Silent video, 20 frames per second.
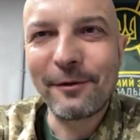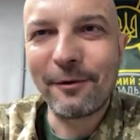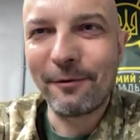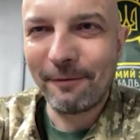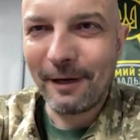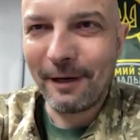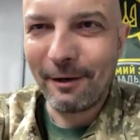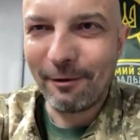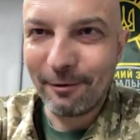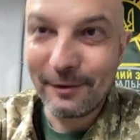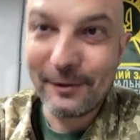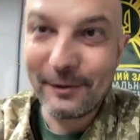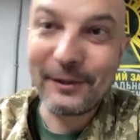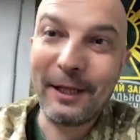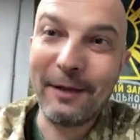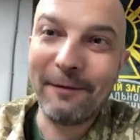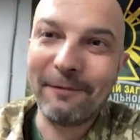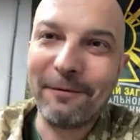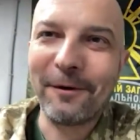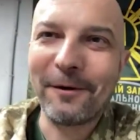of our
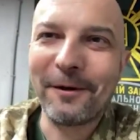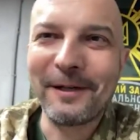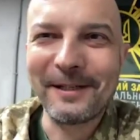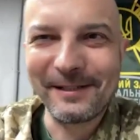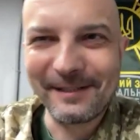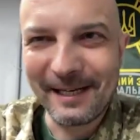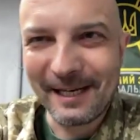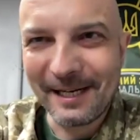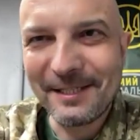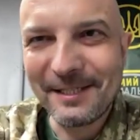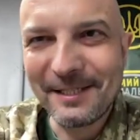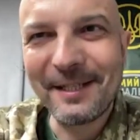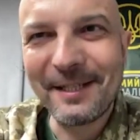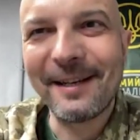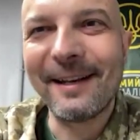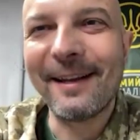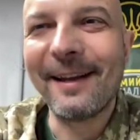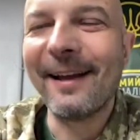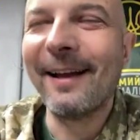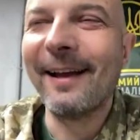self-organization,
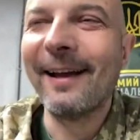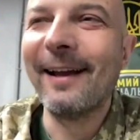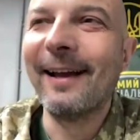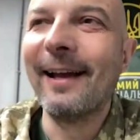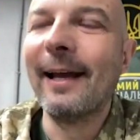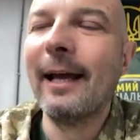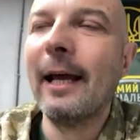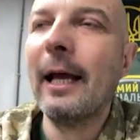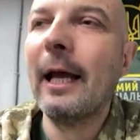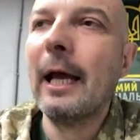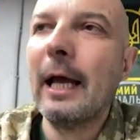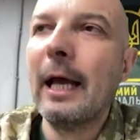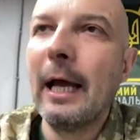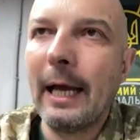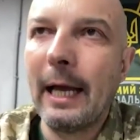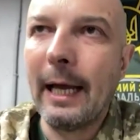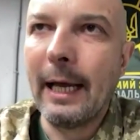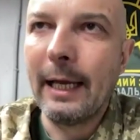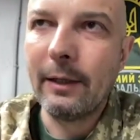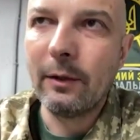
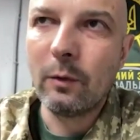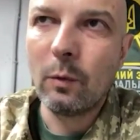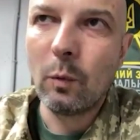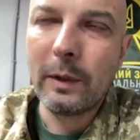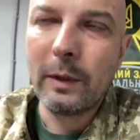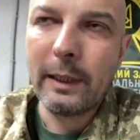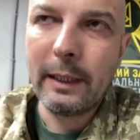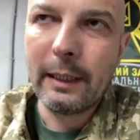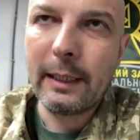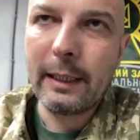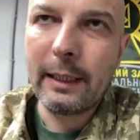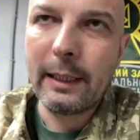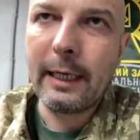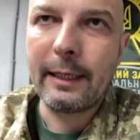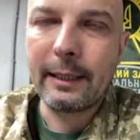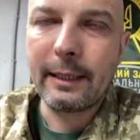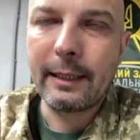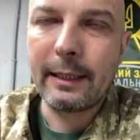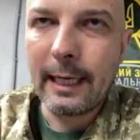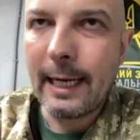uh, and we
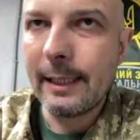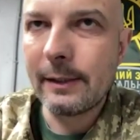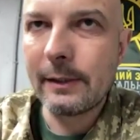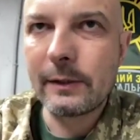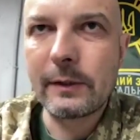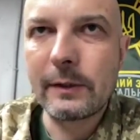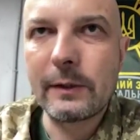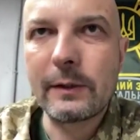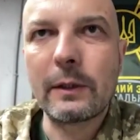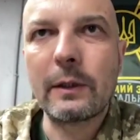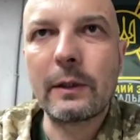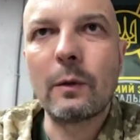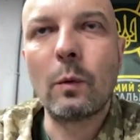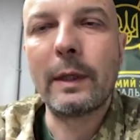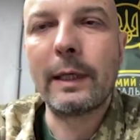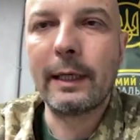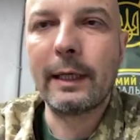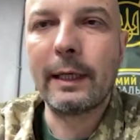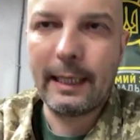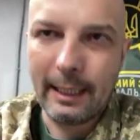had guns, uh,
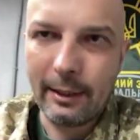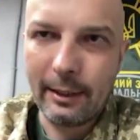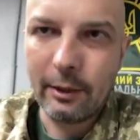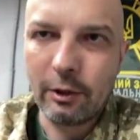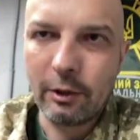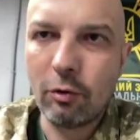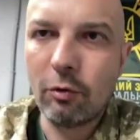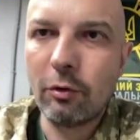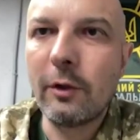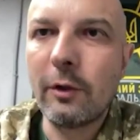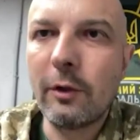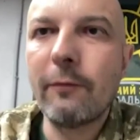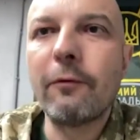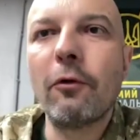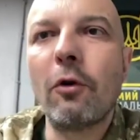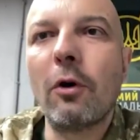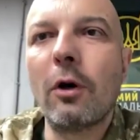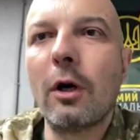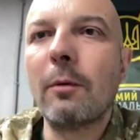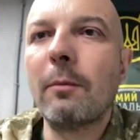we had
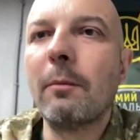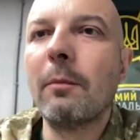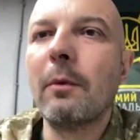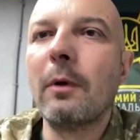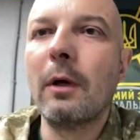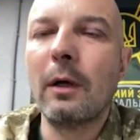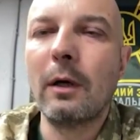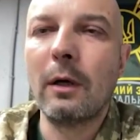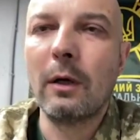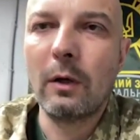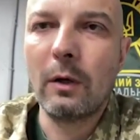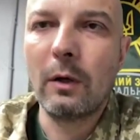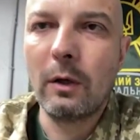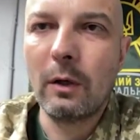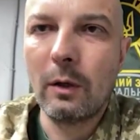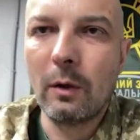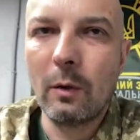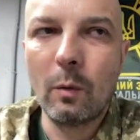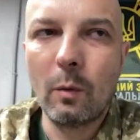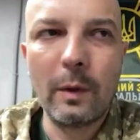uniform,
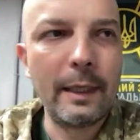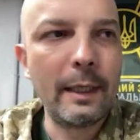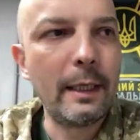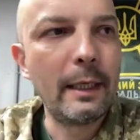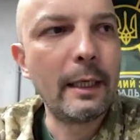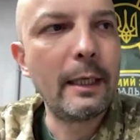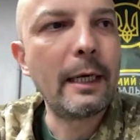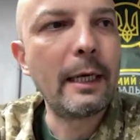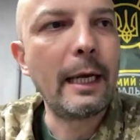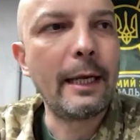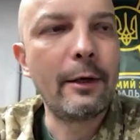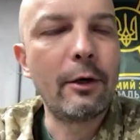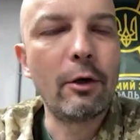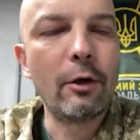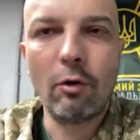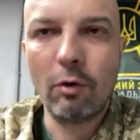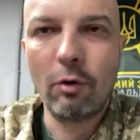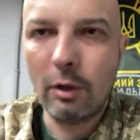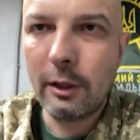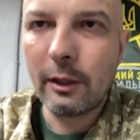we had
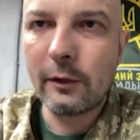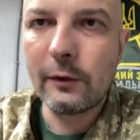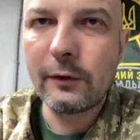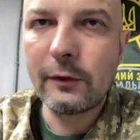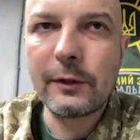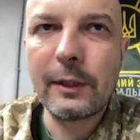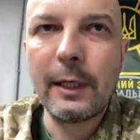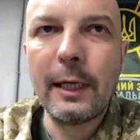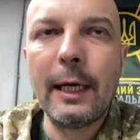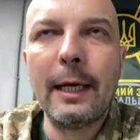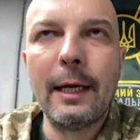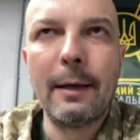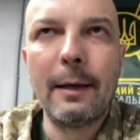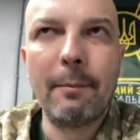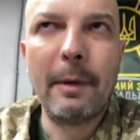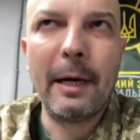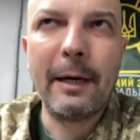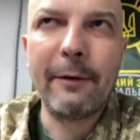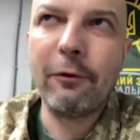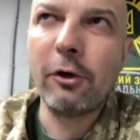orders.
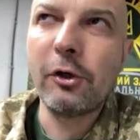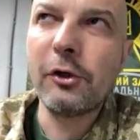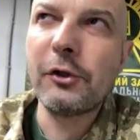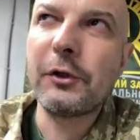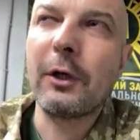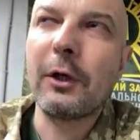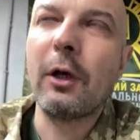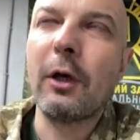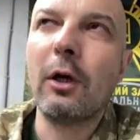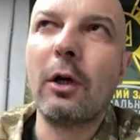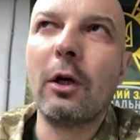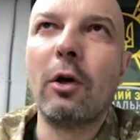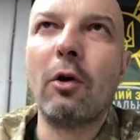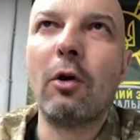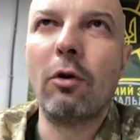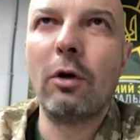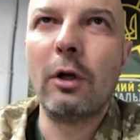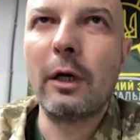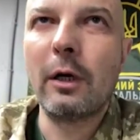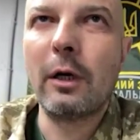My first
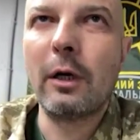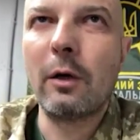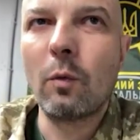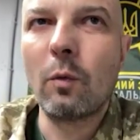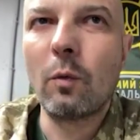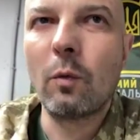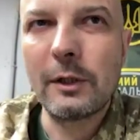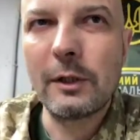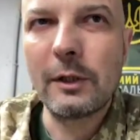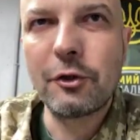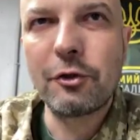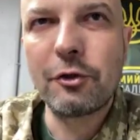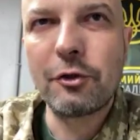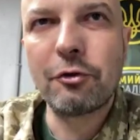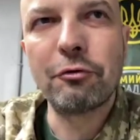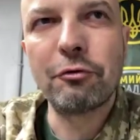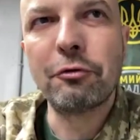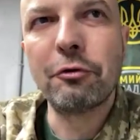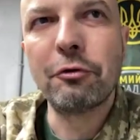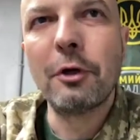order was
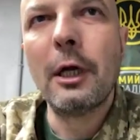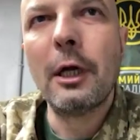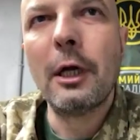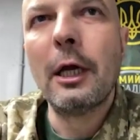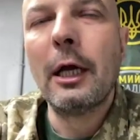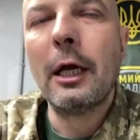to